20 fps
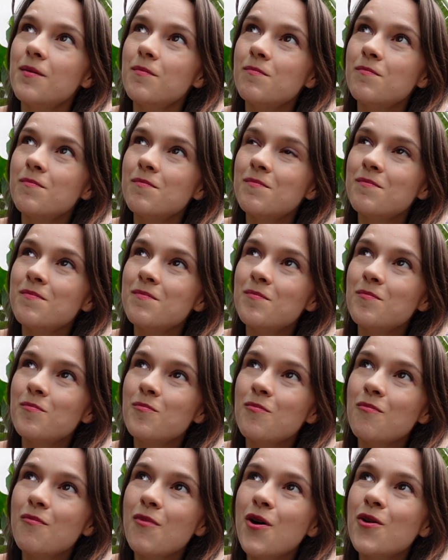
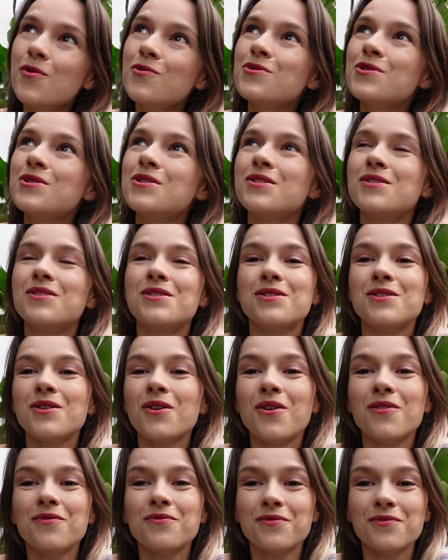most
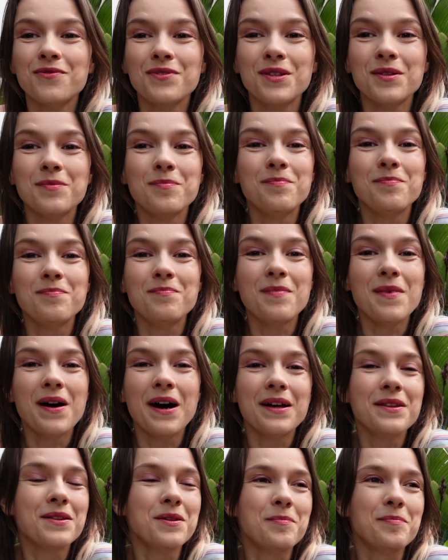of the
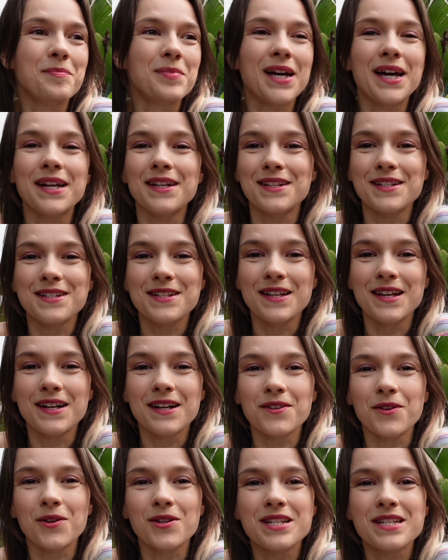other planets that
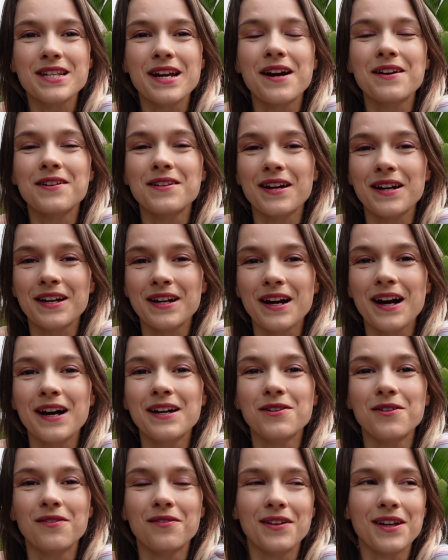are not Saturn are
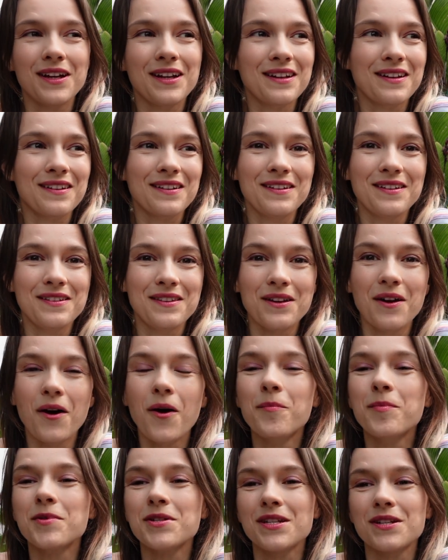kind of like the
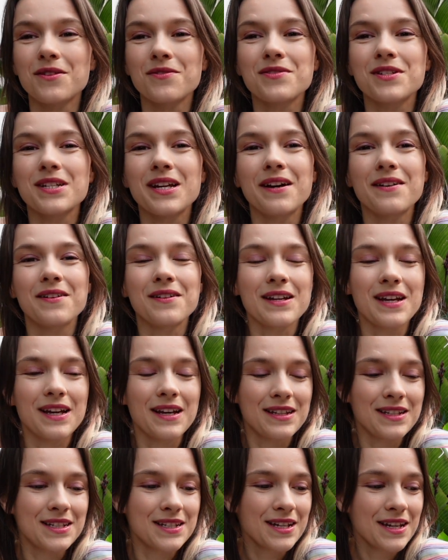opposite of Saturn.
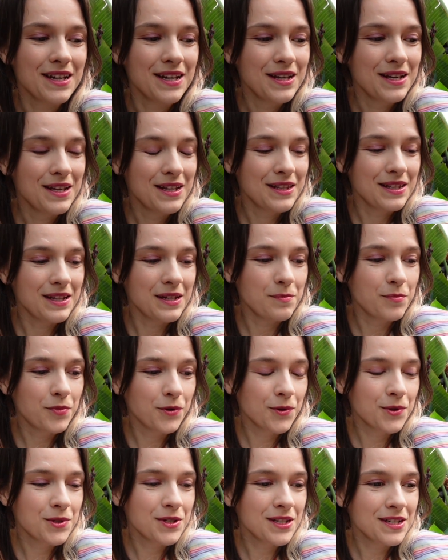And the
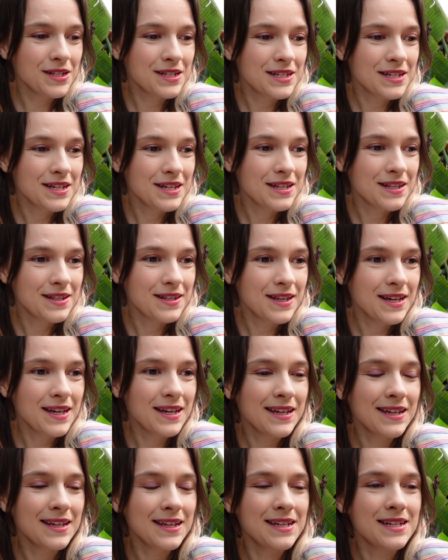important
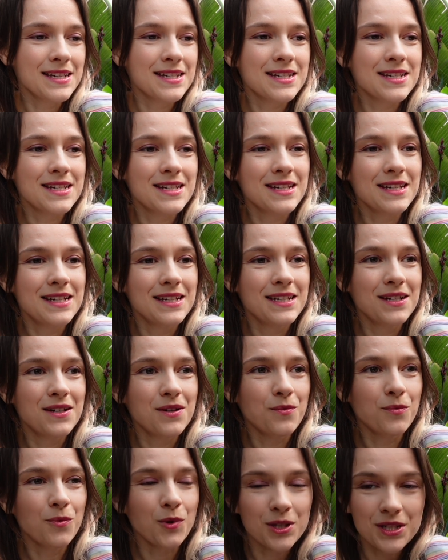thing is,
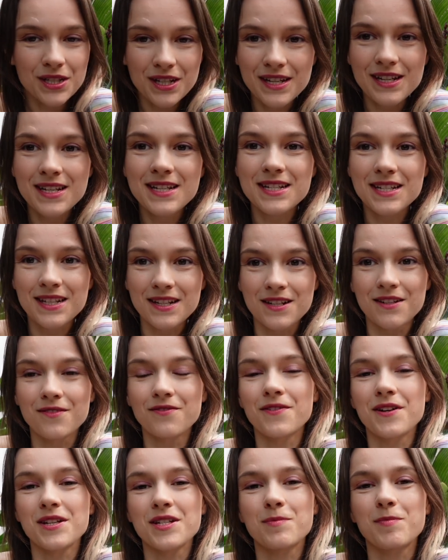what is the
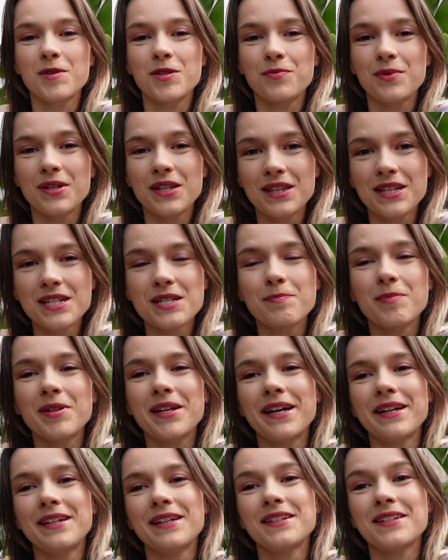difference between this
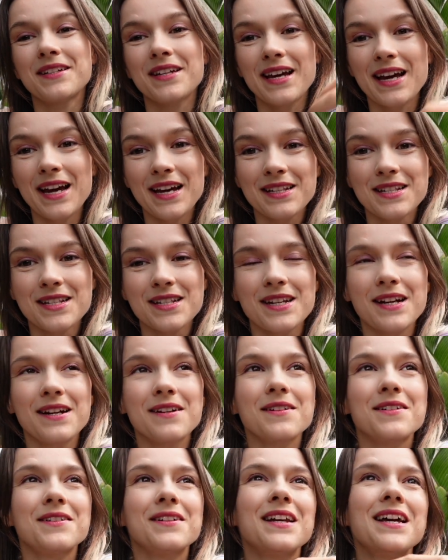planet and
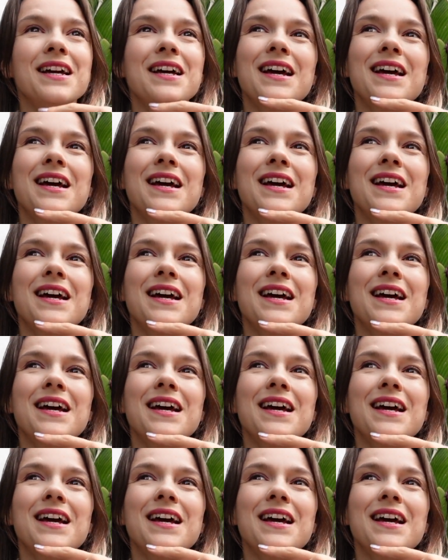Saturn?